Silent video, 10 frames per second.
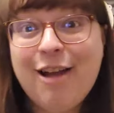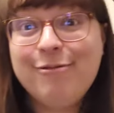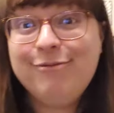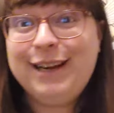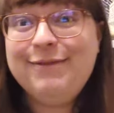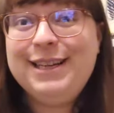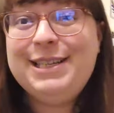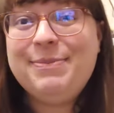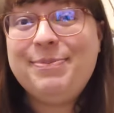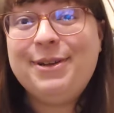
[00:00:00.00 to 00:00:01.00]

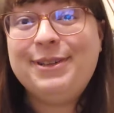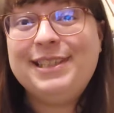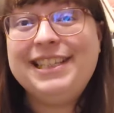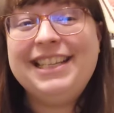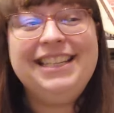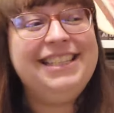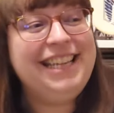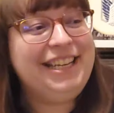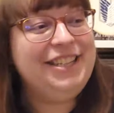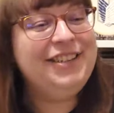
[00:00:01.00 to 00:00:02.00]
Reread a book to
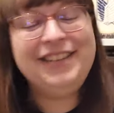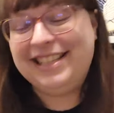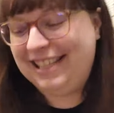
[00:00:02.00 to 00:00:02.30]
continue the